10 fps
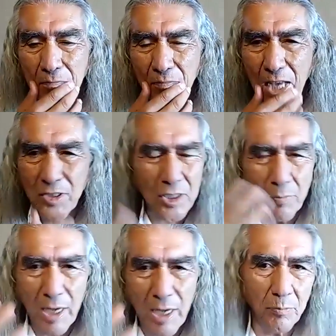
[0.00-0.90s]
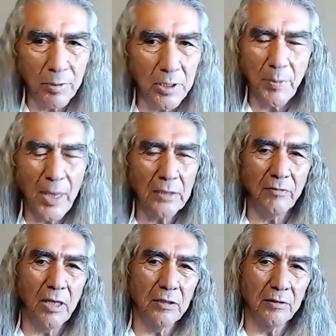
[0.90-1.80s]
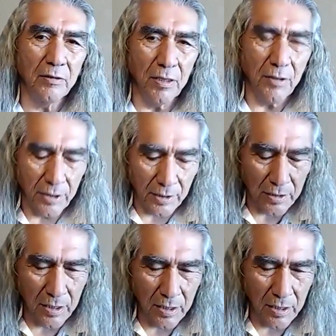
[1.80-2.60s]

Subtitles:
That's just my own perspective on things.